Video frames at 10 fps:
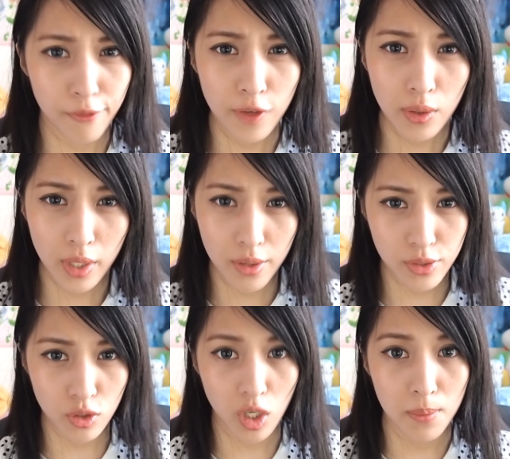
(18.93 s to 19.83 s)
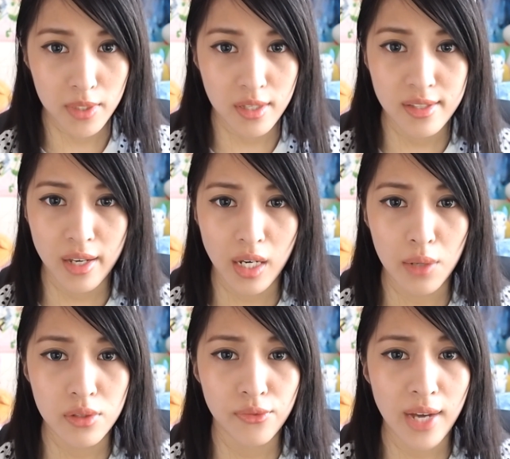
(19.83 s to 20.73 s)
The few girls who commented saying
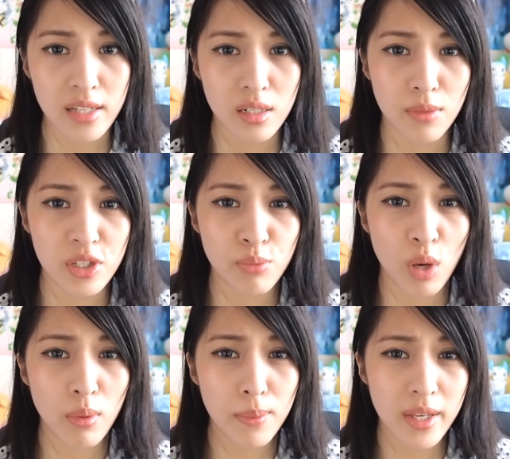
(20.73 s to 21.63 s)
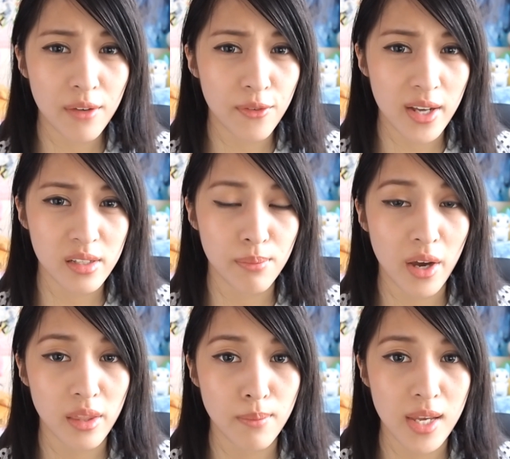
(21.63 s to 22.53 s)
I was fat are most probably affected
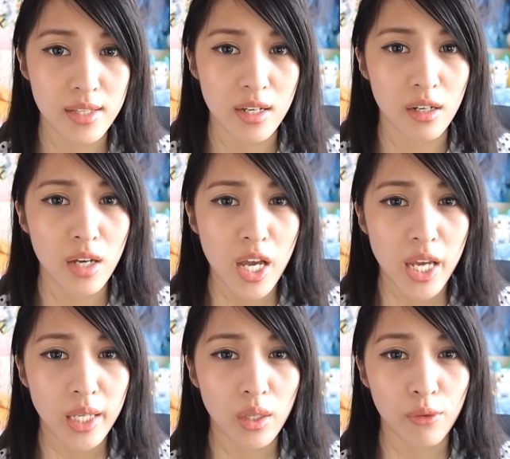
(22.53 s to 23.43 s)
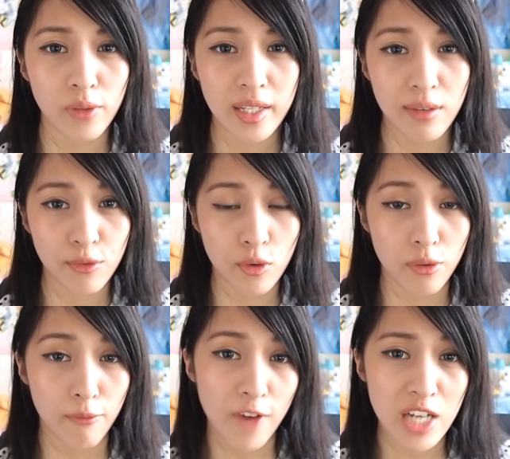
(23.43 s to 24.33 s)
by the media. You know, flicking through
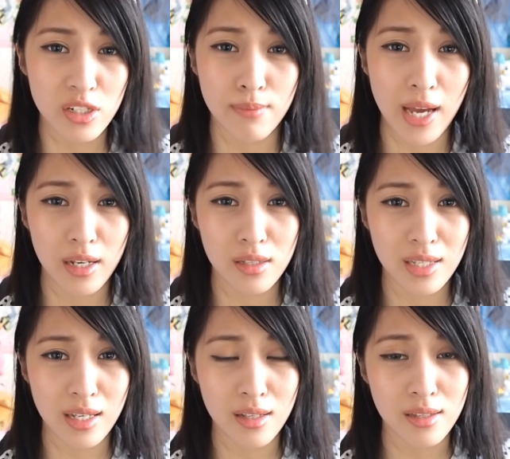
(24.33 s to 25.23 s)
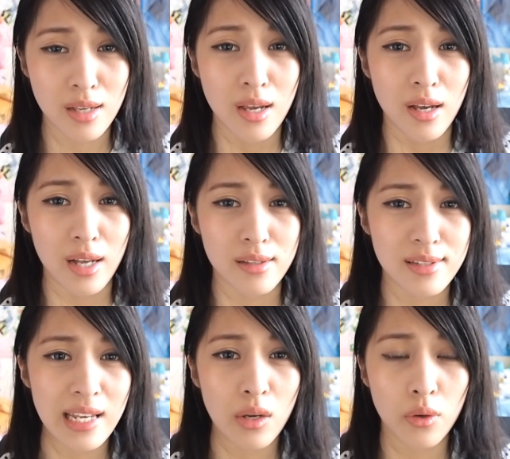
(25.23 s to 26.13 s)
fashion magazines and
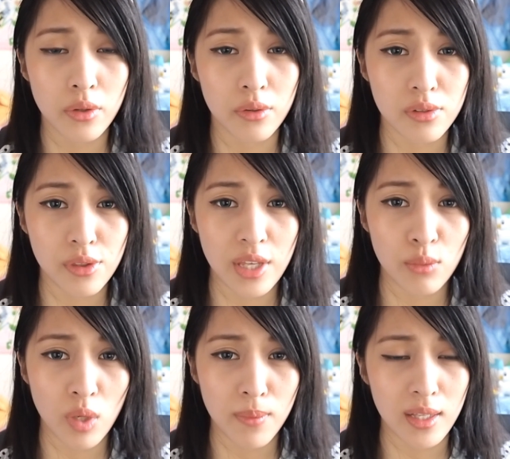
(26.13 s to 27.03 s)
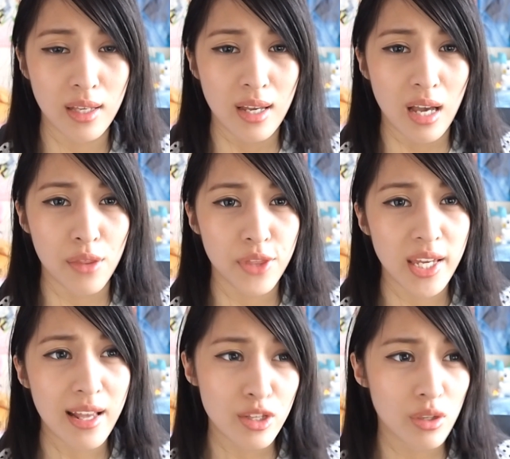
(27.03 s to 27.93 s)
seeing all those thin women and
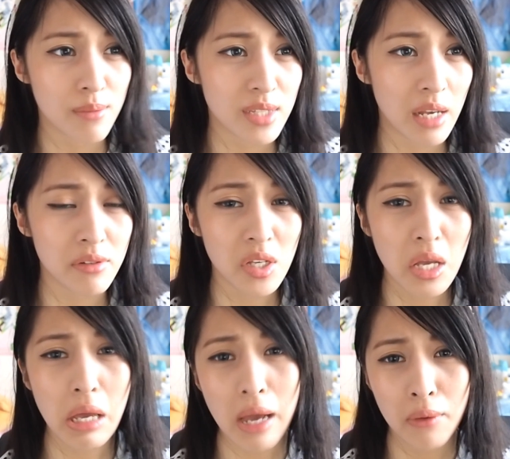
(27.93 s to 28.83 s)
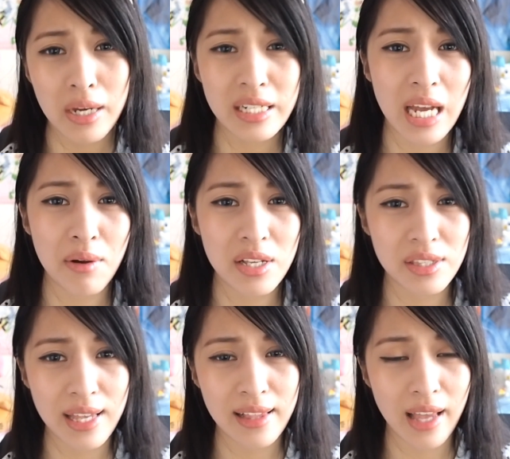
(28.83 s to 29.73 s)
thinking to themselves, oh, I wish I
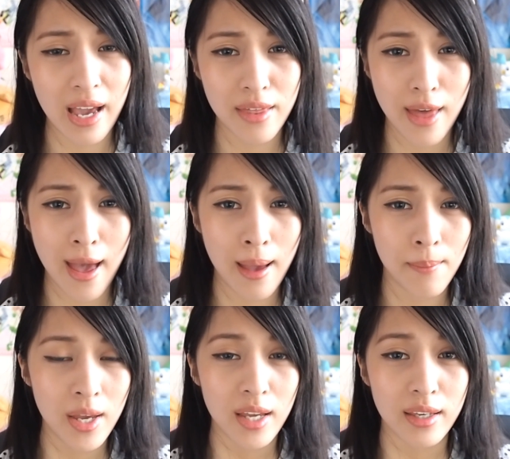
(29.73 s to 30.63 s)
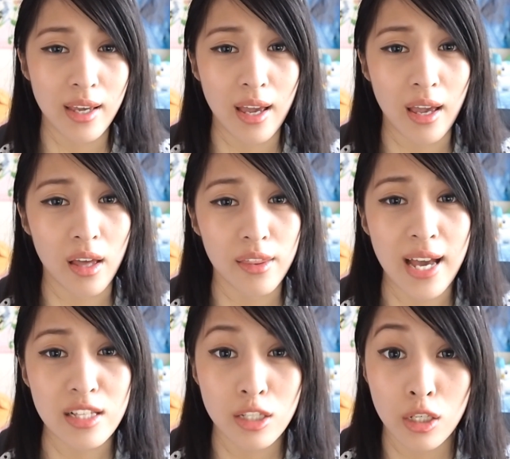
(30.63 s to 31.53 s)
was thin like them. Yeah,
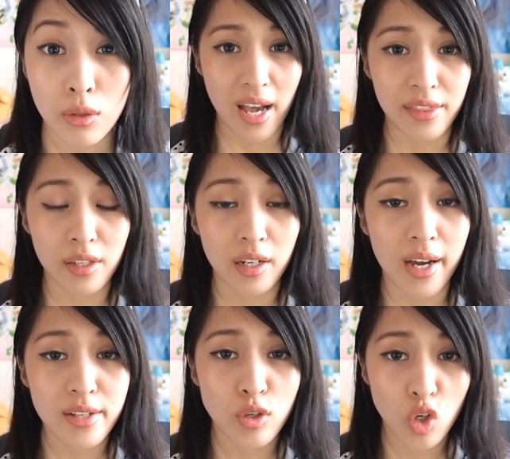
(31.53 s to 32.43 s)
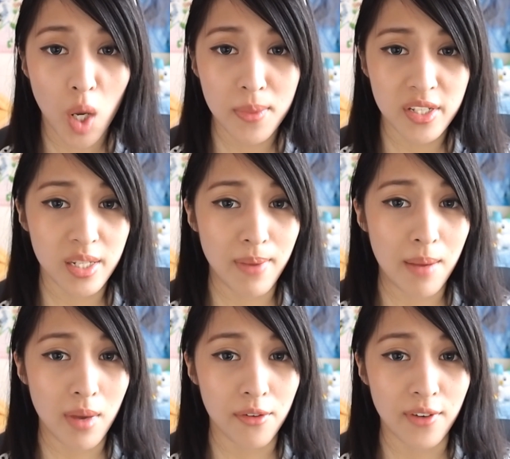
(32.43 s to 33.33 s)
that's you. And the guys who commented
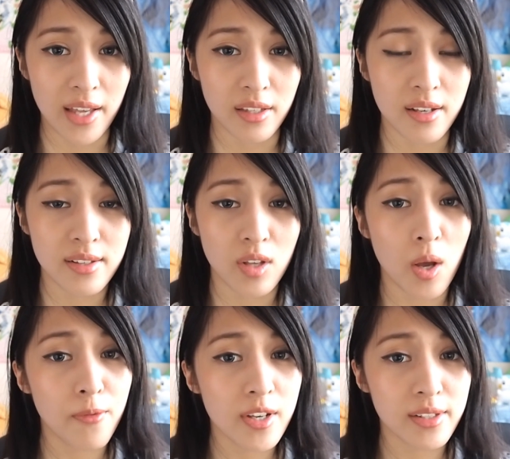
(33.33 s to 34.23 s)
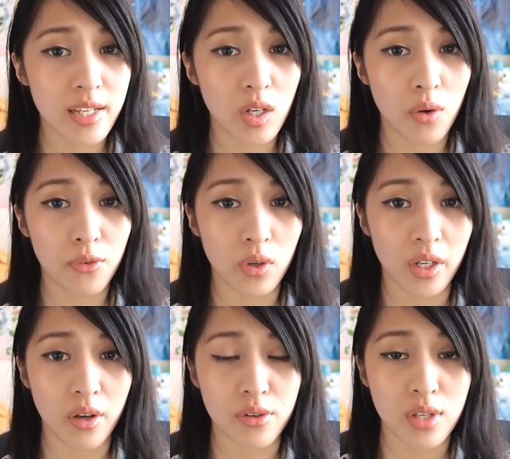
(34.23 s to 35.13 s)
about my fatness obviously go for
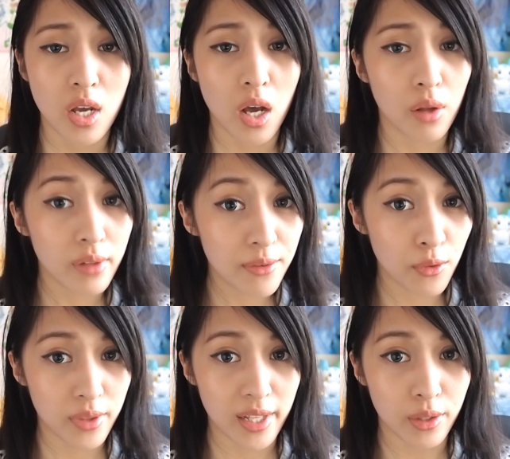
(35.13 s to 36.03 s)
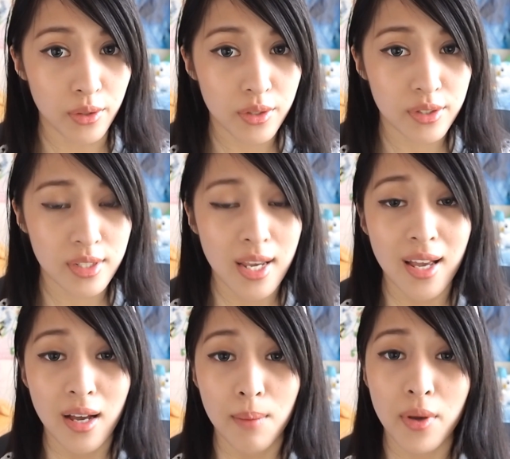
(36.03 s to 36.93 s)
girls only for their
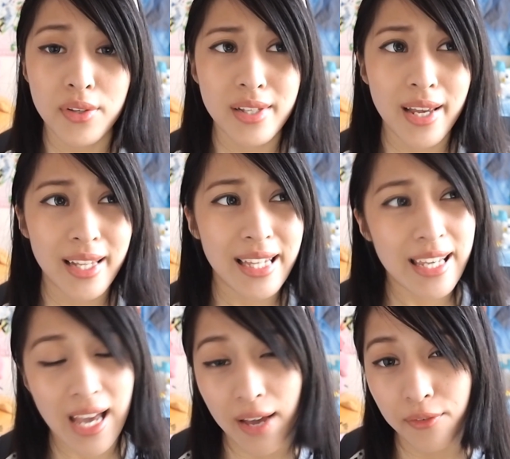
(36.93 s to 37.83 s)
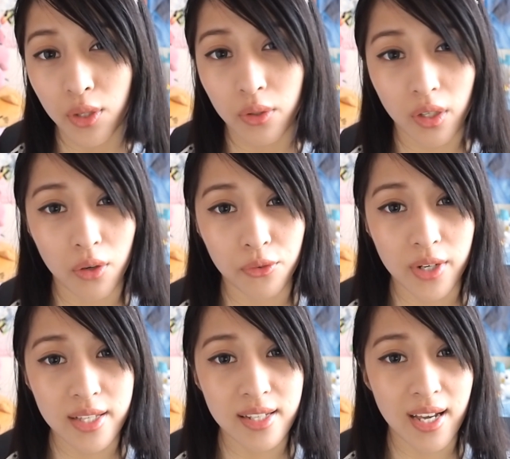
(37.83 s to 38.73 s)
looks.Most likely have no
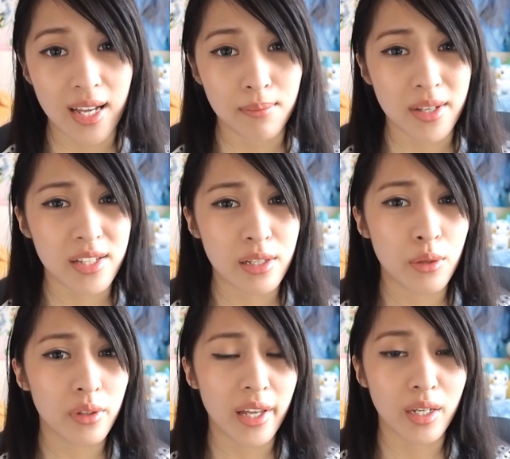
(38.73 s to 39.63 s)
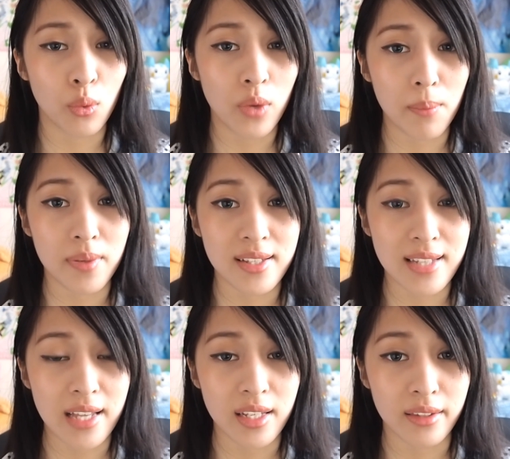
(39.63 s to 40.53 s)
girlfriend and must look like a wimp
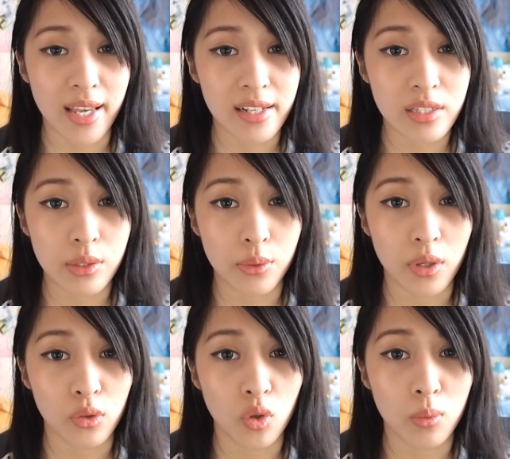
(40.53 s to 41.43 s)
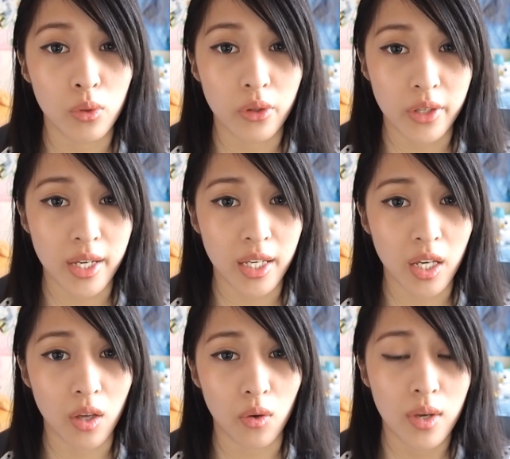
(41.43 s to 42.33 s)
standing next to a normal looking
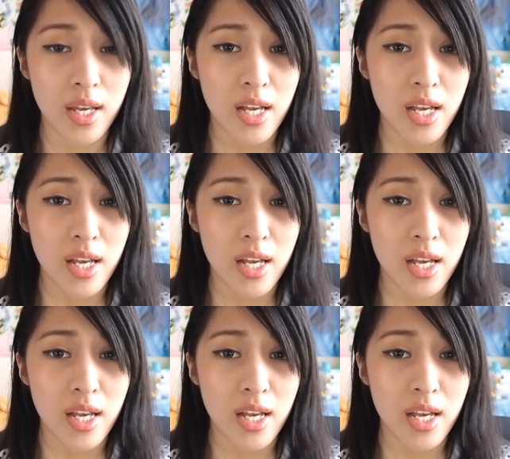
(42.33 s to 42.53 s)
girl.